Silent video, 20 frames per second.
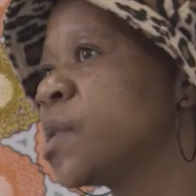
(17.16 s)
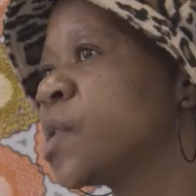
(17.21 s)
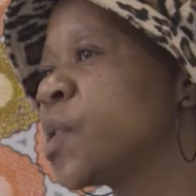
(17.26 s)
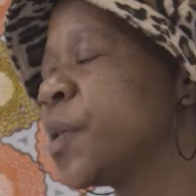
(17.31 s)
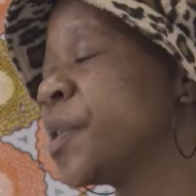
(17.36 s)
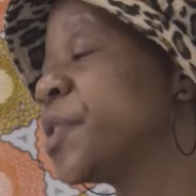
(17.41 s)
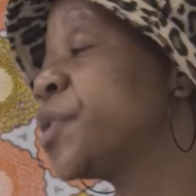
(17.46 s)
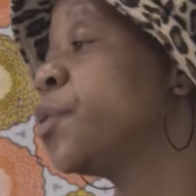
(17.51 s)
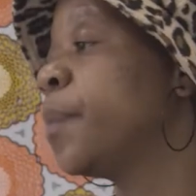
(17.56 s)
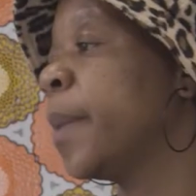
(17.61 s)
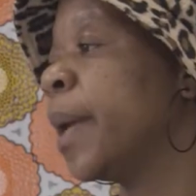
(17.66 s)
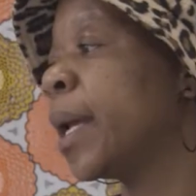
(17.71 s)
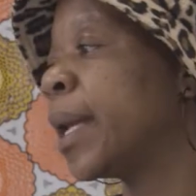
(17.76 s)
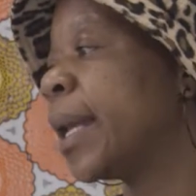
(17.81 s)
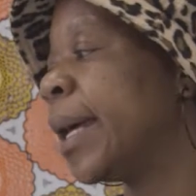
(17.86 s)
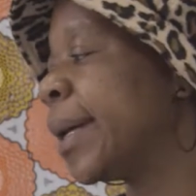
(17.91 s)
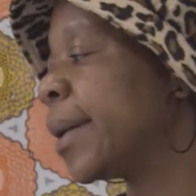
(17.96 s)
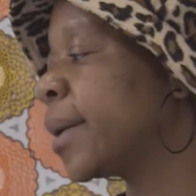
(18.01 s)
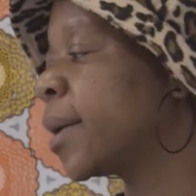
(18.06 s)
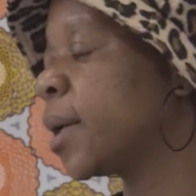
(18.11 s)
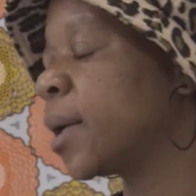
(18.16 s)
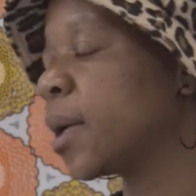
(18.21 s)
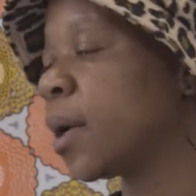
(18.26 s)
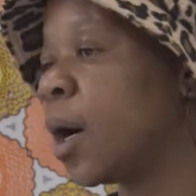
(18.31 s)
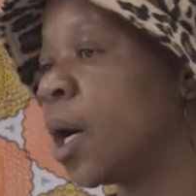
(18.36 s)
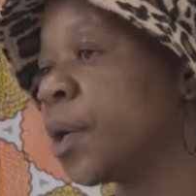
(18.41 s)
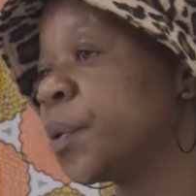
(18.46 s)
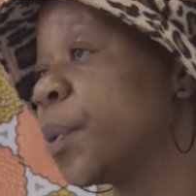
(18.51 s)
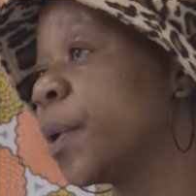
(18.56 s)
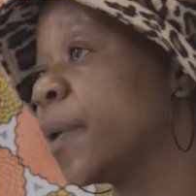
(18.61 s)
so as to make like
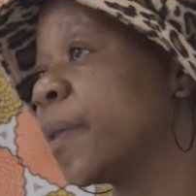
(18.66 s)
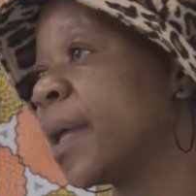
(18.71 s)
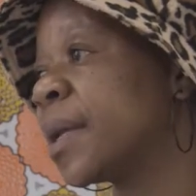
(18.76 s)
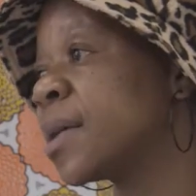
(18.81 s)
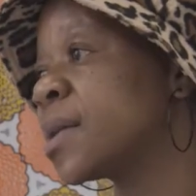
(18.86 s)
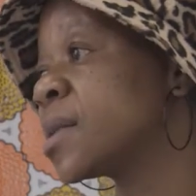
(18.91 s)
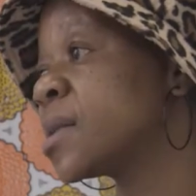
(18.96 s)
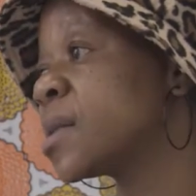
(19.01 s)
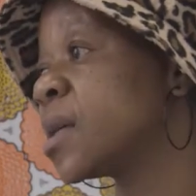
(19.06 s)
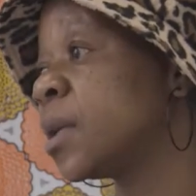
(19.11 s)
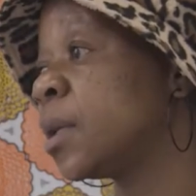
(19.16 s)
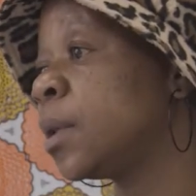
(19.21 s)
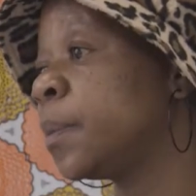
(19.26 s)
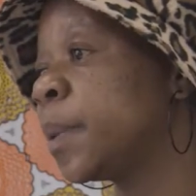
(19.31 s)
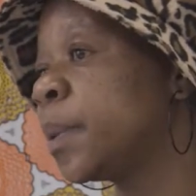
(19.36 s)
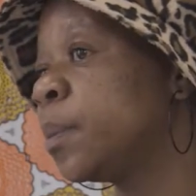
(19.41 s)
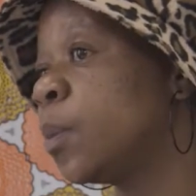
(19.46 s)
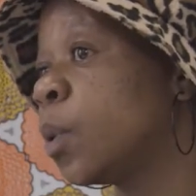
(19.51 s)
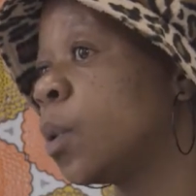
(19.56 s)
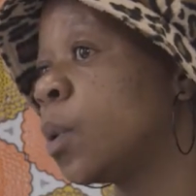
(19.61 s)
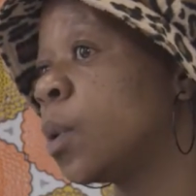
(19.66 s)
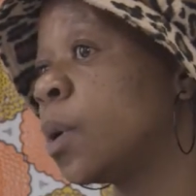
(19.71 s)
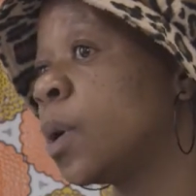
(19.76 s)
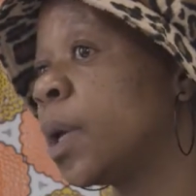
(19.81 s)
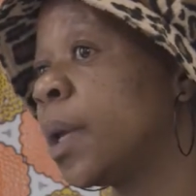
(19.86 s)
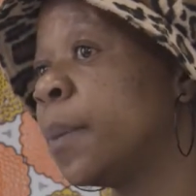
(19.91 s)
artwork that is a little bit more